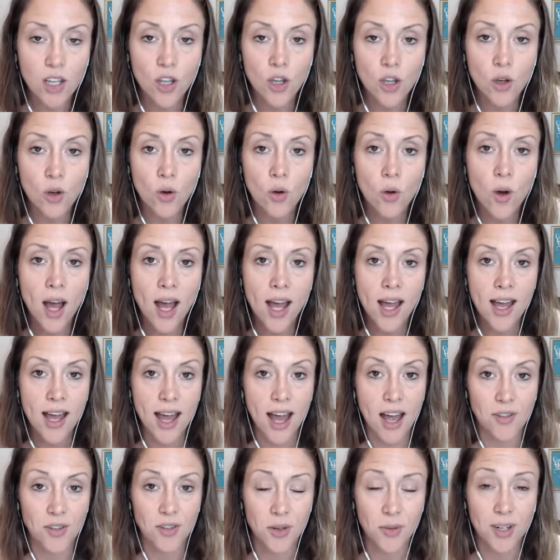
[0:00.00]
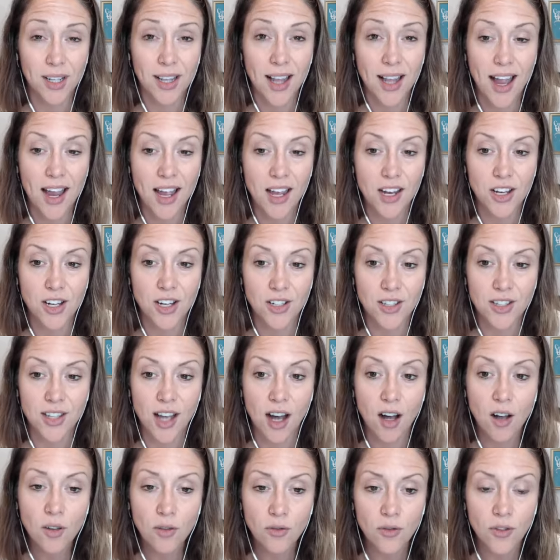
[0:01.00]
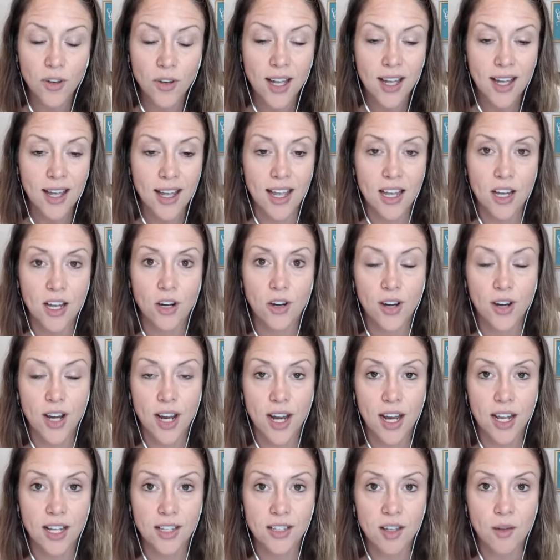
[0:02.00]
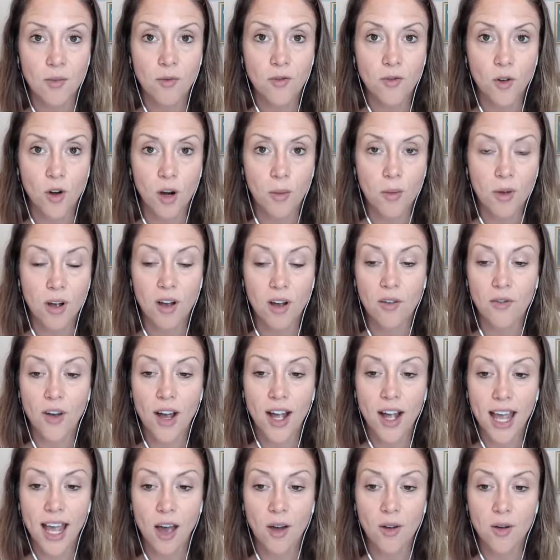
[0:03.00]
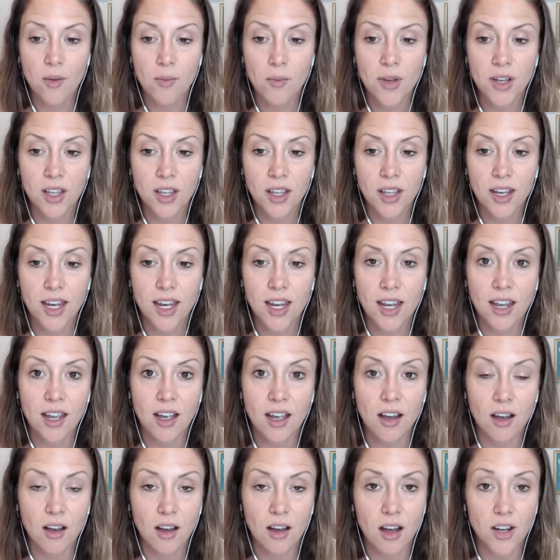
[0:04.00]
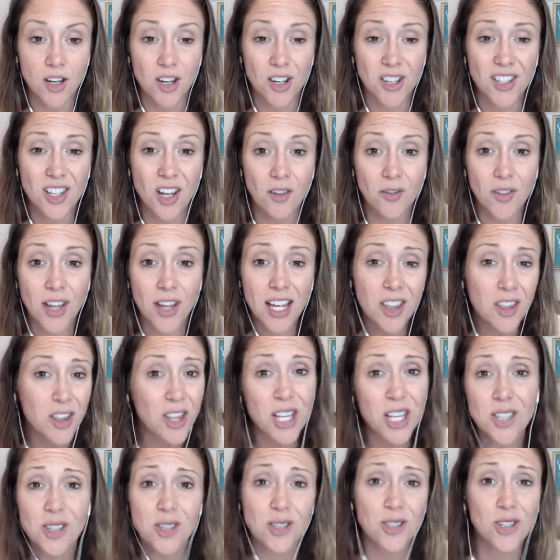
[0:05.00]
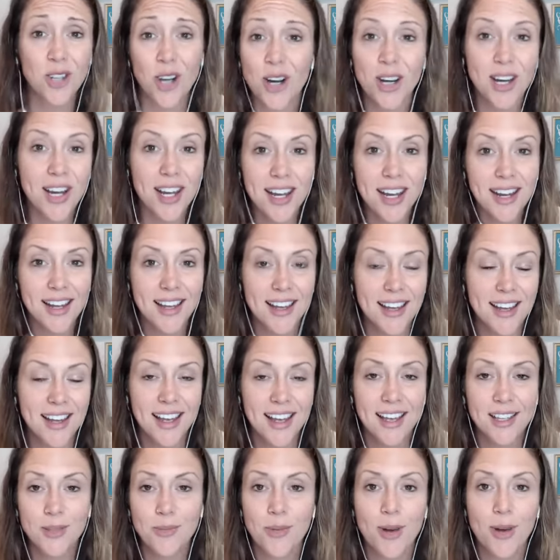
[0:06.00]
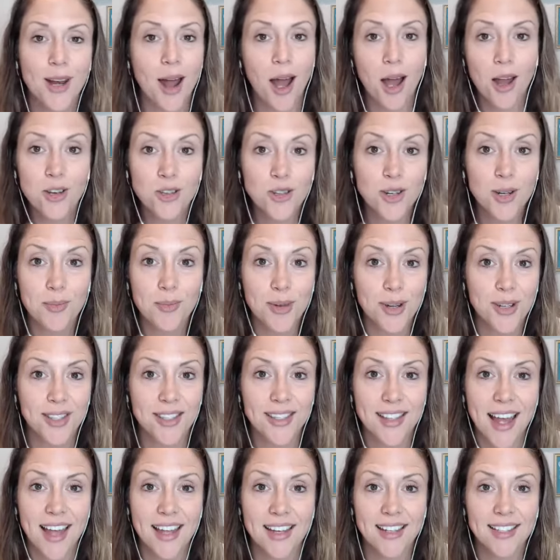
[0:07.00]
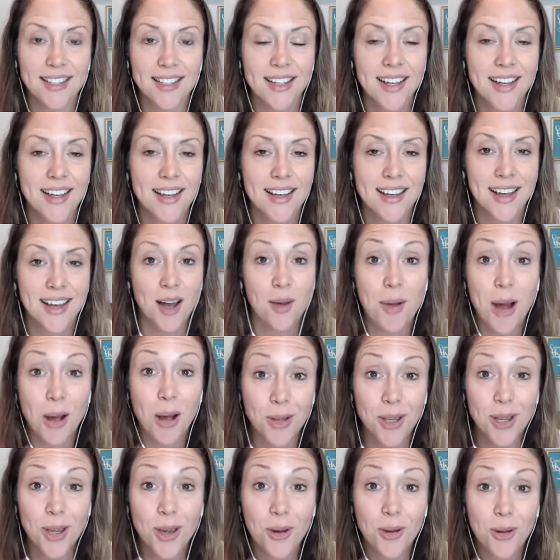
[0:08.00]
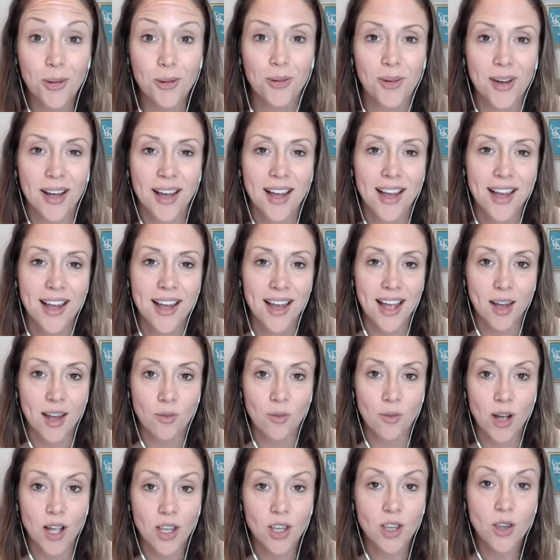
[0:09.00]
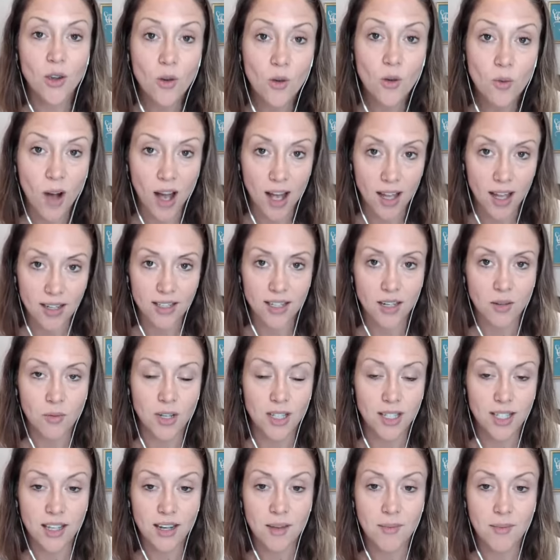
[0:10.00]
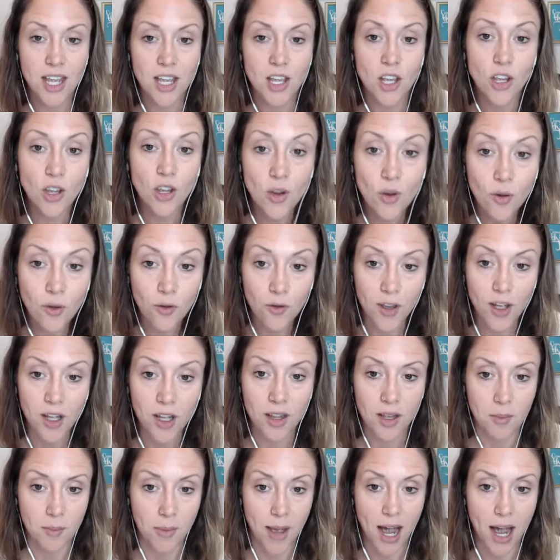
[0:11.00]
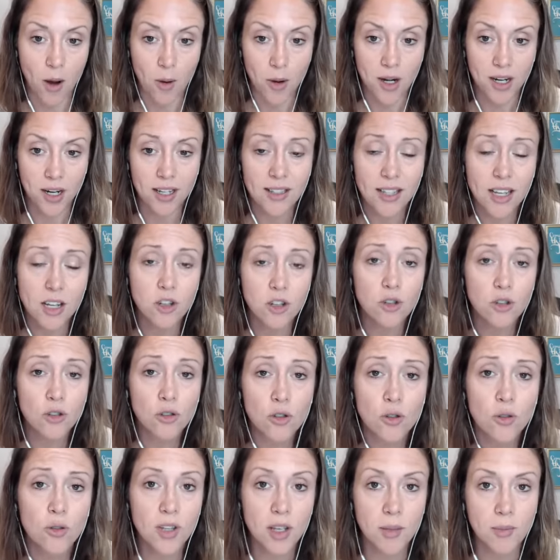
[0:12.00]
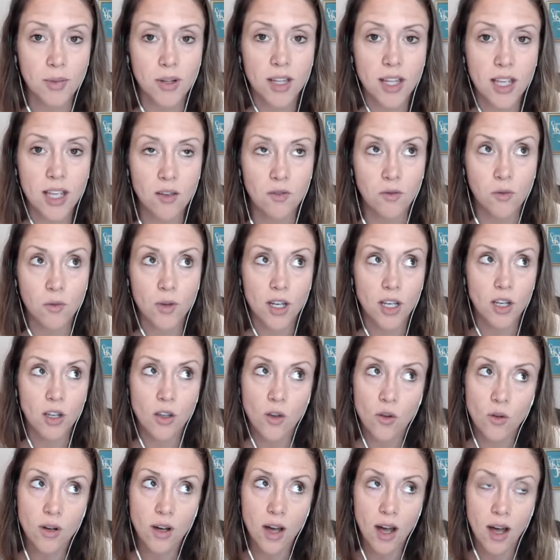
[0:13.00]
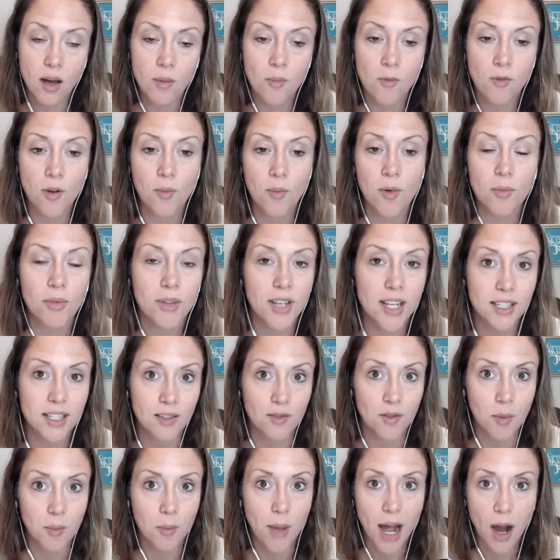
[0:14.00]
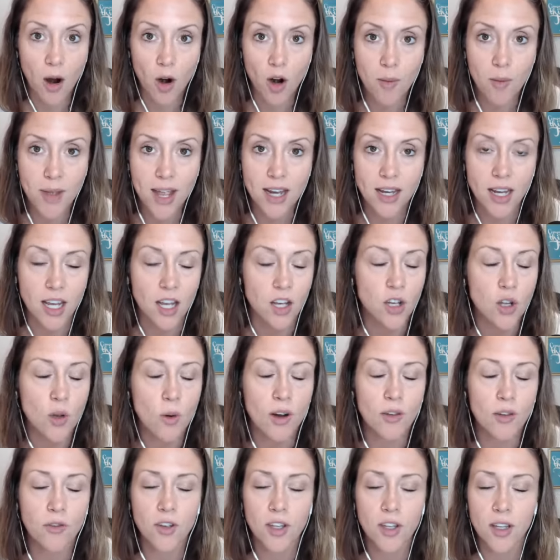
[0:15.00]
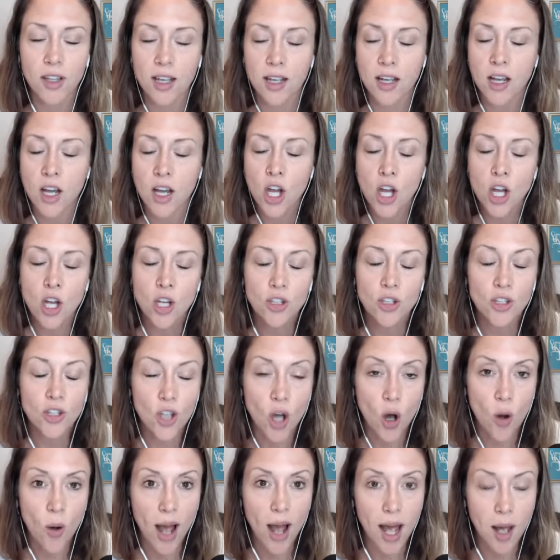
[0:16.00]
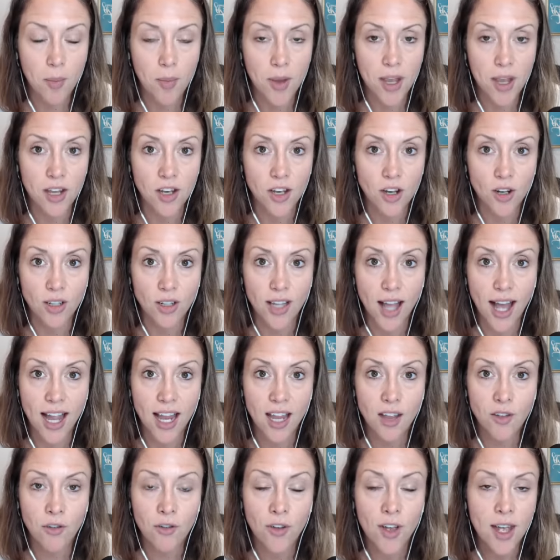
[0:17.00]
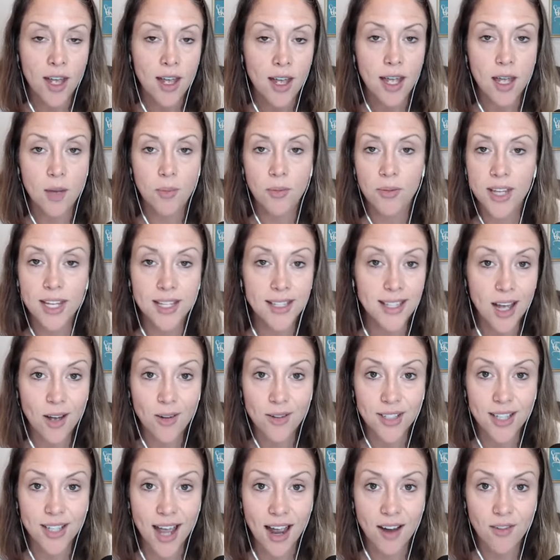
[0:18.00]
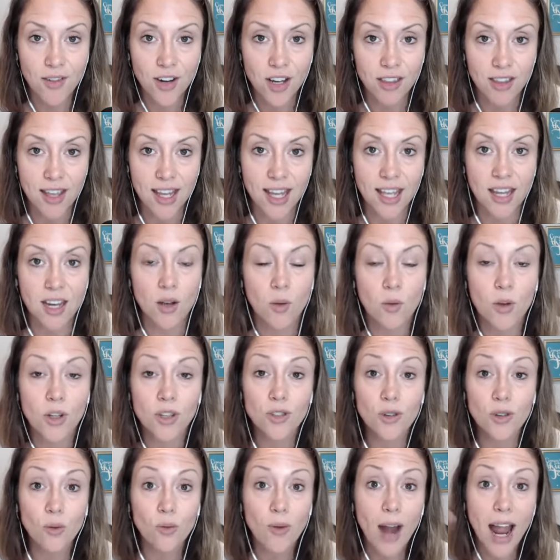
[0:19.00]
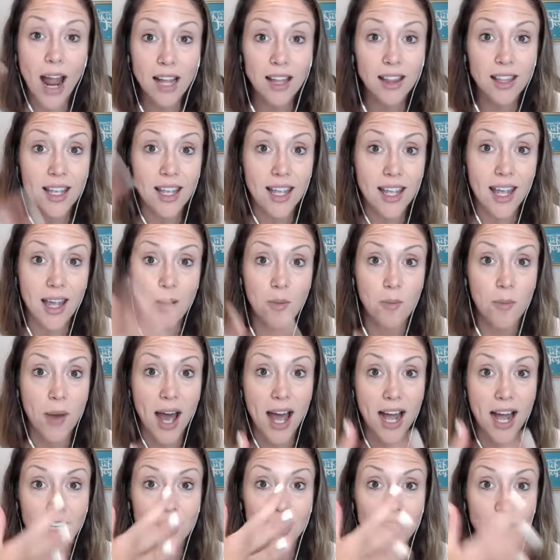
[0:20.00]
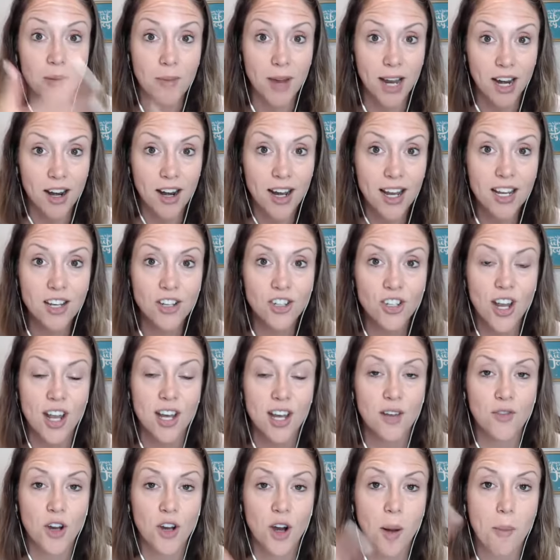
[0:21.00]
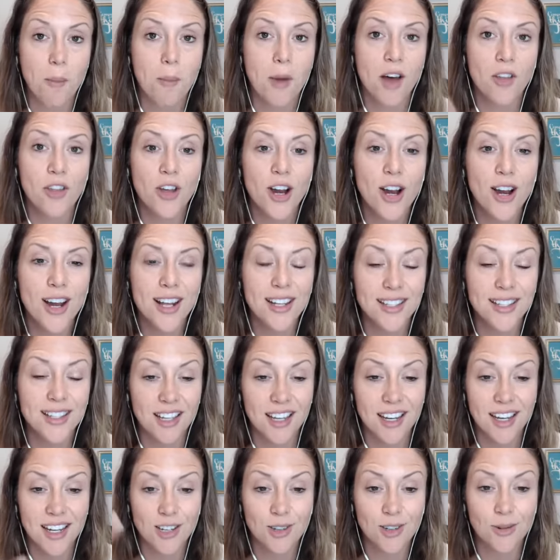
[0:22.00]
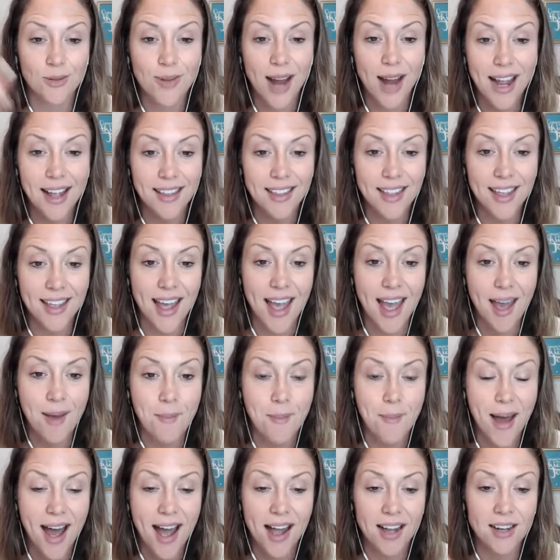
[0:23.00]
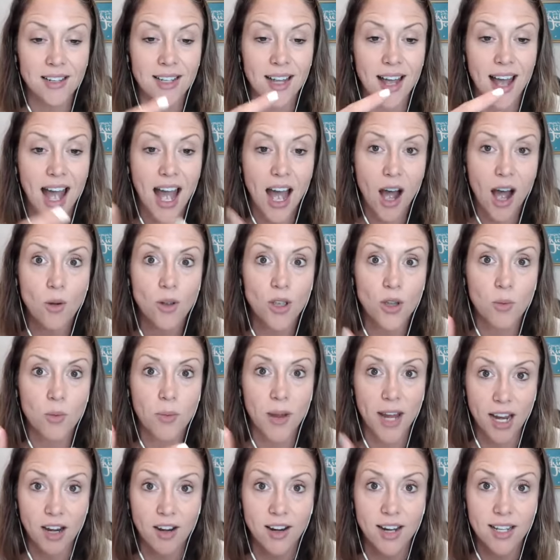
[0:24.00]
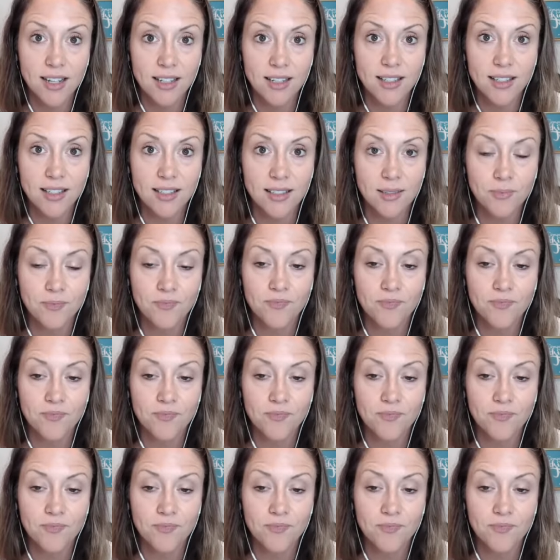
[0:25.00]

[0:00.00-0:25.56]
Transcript: You have to rely on yourself and creating some form of accountability on yourself. Like this journey is 100% about you and what you want and what's going to make you feel empowered. Because I truly believe when you come from a place of empowerment and you are feeling so happy in your life, it bleeds out into everything and it will directly impact your marriage. And if you're a mother, it's going to directly impact how you parent.